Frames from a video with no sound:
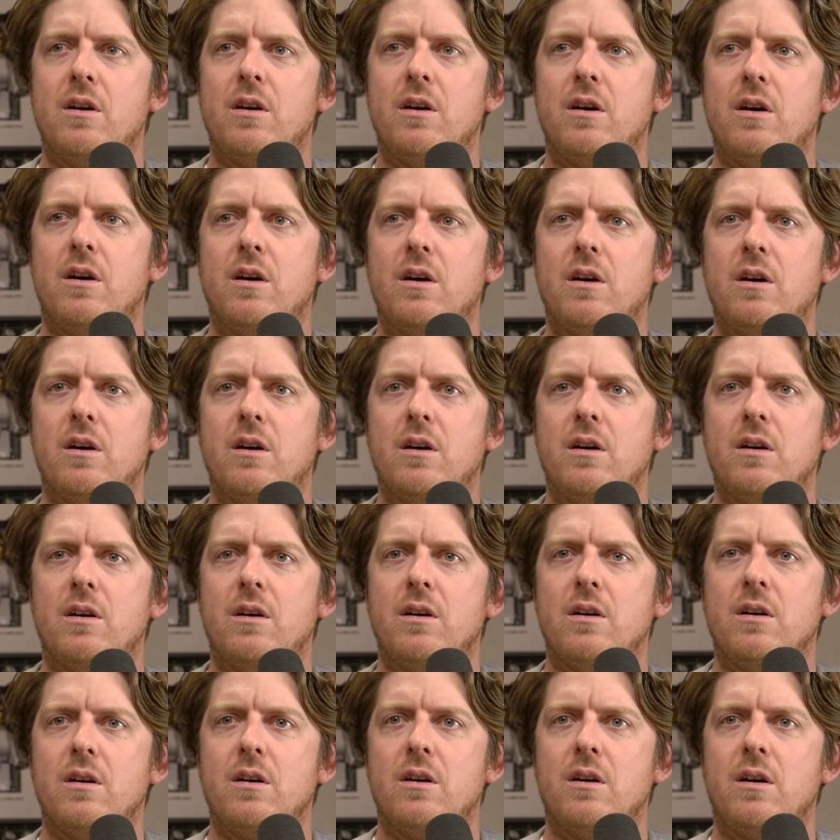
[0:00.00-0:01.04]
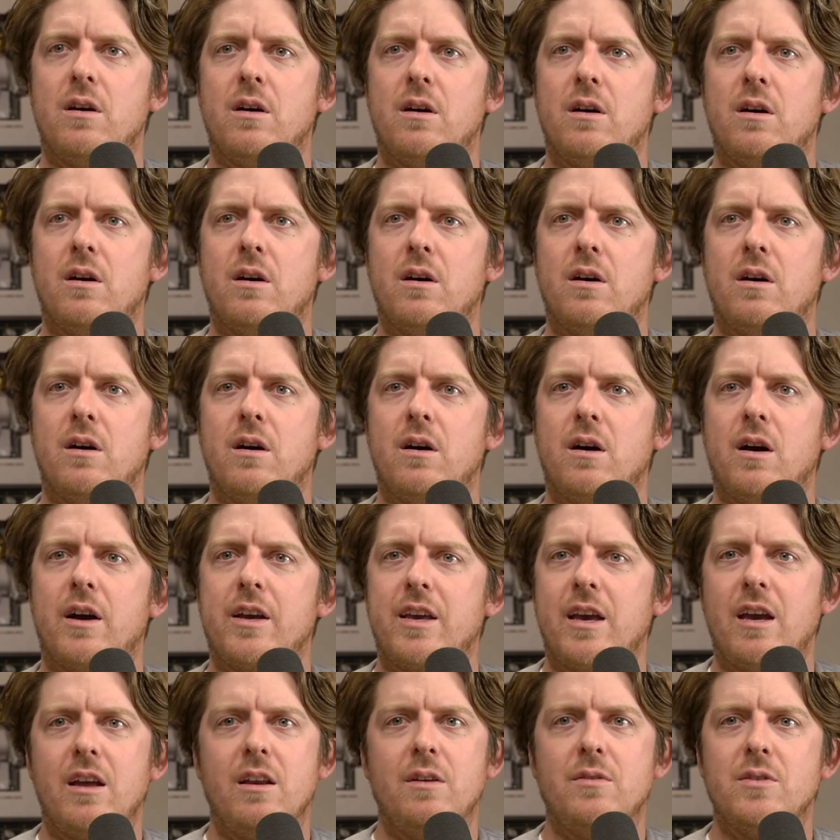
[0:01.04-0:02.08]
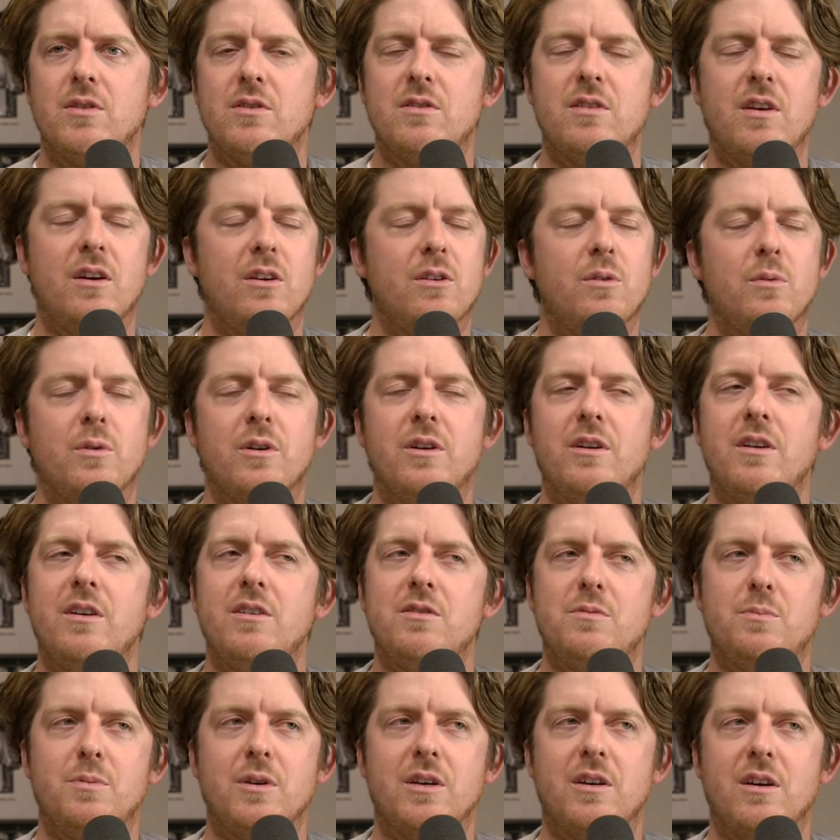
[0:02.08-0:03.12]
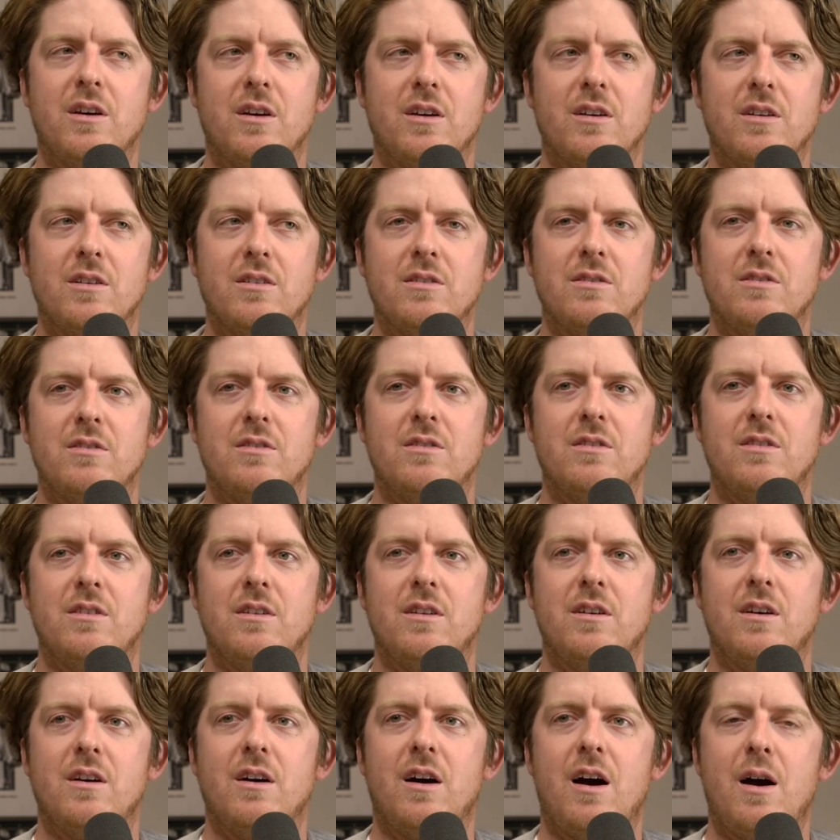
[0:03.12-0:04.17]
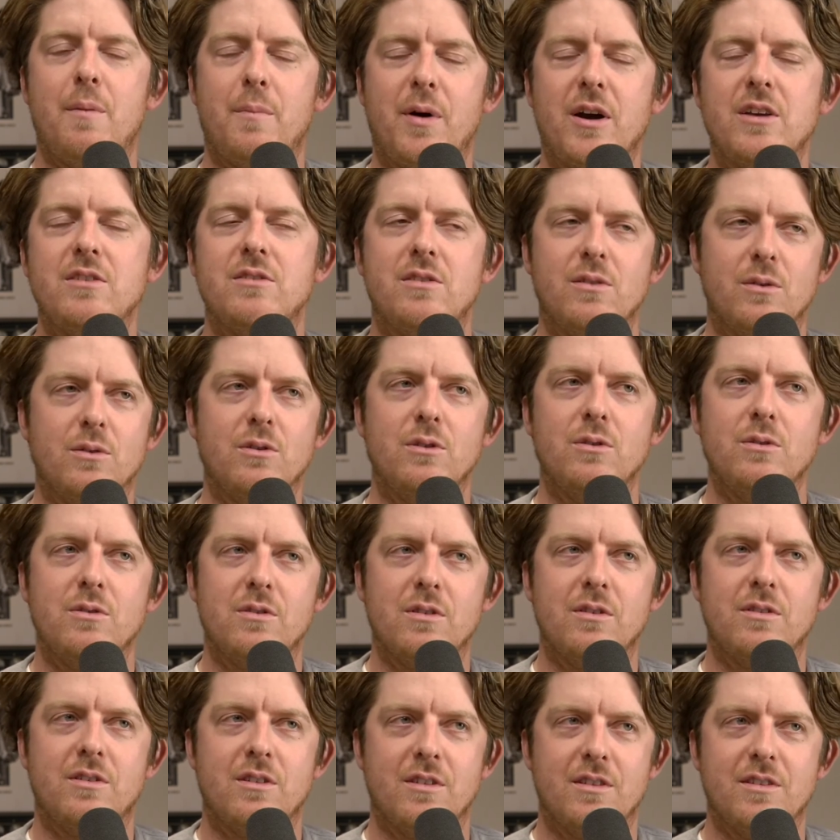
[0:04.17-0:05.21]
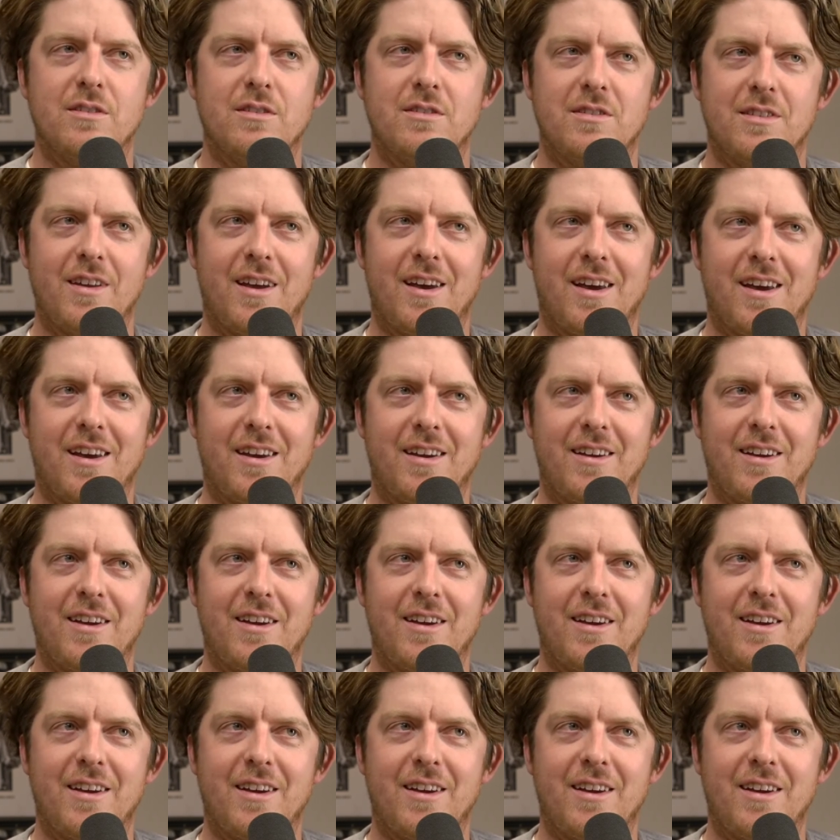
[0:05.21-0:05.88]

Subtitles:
I can't even tell you what it is because I might still use it to this day.